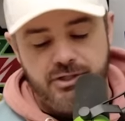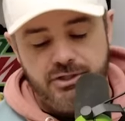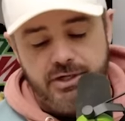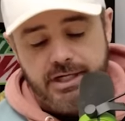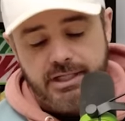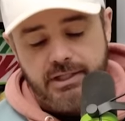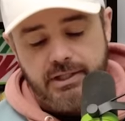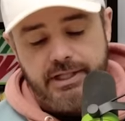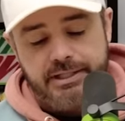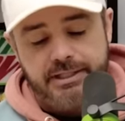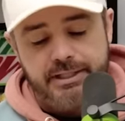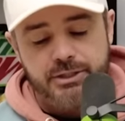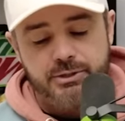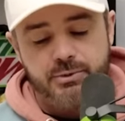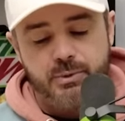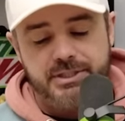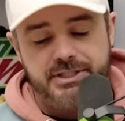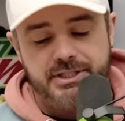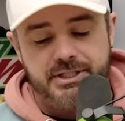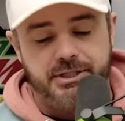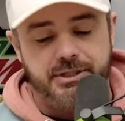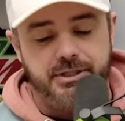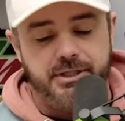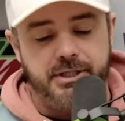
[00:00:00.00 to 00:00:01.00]
Drake London's
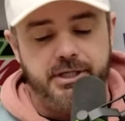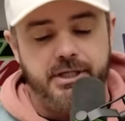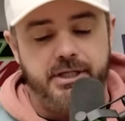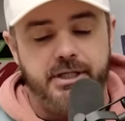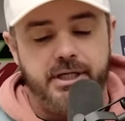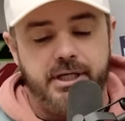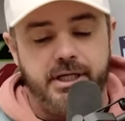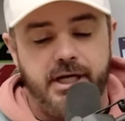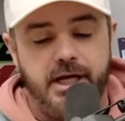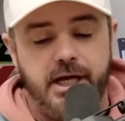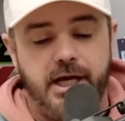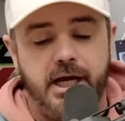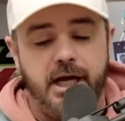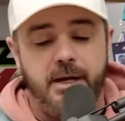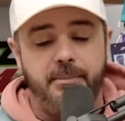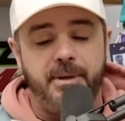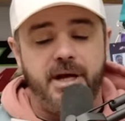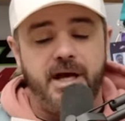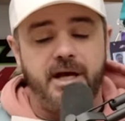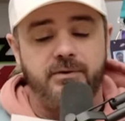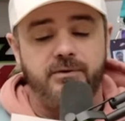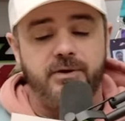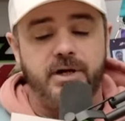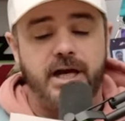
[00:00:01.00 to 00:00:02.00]
wasn't good.
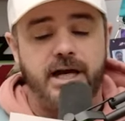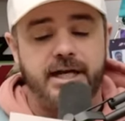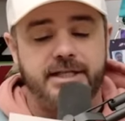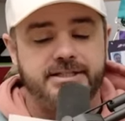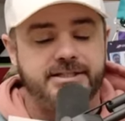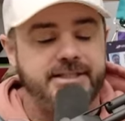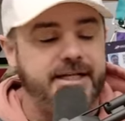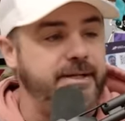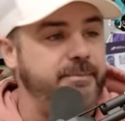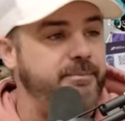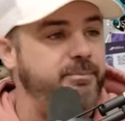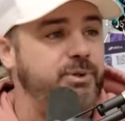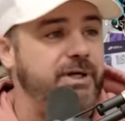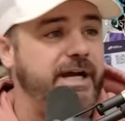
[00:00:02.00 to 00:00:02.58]
Amon-Ra St.